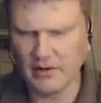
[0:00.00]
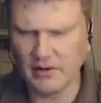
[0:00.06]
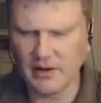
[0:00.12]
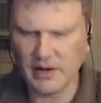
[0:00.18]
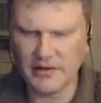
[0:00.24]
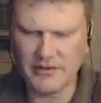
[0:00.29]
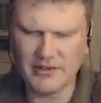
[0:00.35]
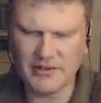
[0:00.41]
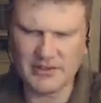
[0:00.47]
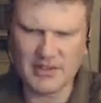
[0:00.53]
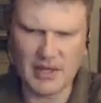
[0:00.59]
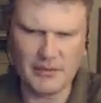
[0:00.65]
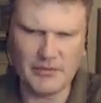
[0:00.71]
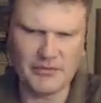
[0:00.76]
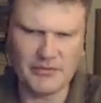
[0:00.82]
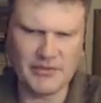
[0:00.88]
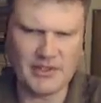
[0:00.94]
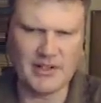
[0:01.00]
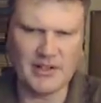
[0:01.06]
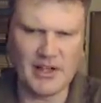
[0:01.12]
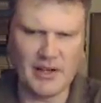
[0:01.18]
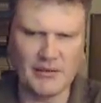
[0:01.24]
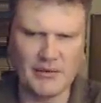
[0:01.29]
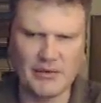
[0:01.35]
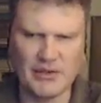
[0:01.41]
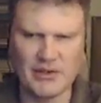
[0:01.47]
of this type of DNA
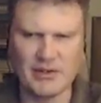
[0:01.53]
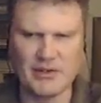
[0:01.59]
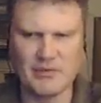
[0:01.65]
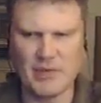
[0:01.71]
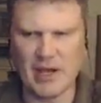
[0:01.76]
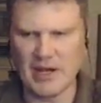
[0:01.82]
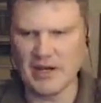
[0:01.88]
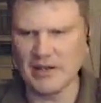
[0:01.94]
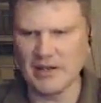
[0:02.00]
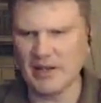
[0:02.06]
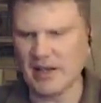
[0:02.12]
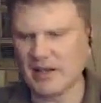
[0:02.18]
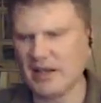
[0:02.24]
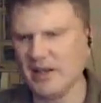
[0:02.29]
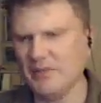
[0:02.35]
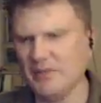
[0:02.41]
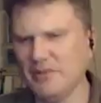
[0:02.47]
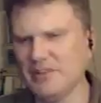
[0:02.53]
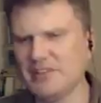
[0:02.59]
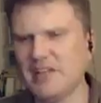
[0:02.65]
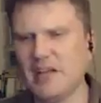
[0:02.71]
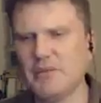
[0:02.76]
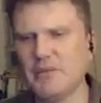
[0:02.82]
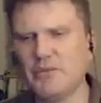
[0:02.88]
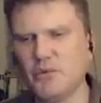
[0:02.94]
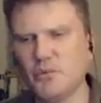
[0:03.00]
within humanity that can be
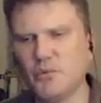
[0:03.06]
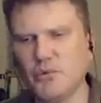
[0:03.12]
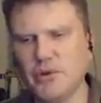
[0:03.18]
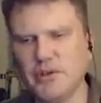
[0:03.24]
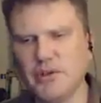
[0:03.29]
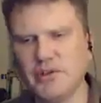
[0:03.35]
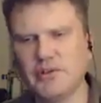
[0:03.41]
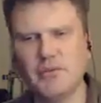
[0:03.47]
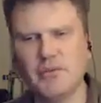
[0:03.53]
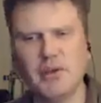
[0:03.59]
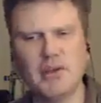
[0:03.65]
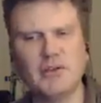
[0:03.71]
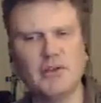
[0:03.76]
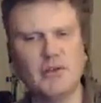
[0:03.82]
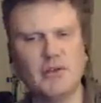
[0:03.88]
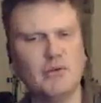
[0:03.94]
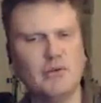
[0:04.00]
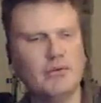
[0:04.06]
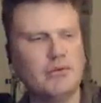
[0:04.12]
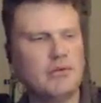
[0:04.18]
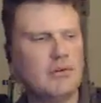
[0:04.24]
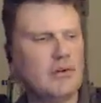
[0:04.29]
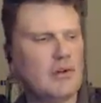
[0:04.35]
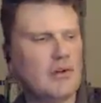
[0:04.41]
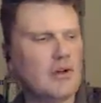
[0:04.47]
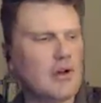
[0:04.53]
tampered with to make you
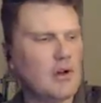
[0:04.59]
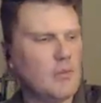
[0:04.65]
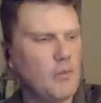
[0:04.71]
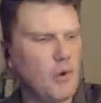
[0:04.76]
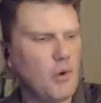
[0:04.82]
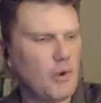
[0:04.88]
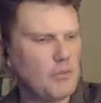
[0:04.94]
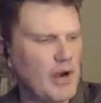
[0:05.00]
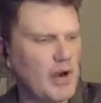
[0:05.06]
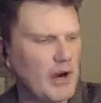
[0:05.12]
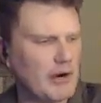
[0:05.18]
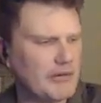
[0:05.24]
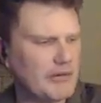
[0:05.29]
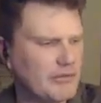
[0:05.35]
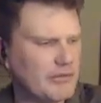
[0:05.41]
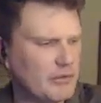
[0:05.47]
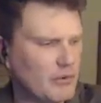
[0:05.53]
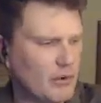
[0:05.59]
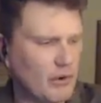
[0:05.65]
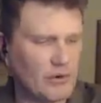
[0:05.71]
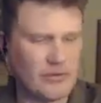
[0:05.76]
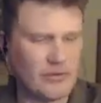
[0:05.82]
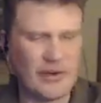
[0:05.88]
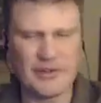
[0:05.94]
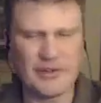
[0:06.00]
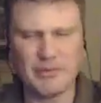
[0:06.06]
more powerful or
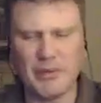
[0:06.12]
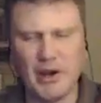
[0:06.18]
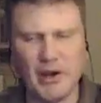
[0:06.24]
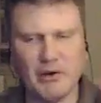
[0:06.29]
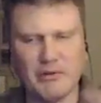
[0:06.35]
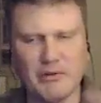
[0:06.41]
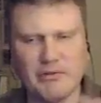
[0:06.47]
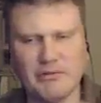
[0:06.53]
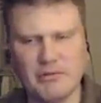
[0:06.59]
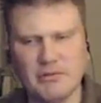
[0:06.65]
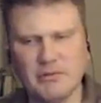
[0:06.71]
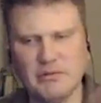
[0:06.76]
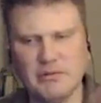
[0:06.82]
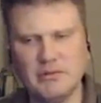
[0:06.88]
less powerful.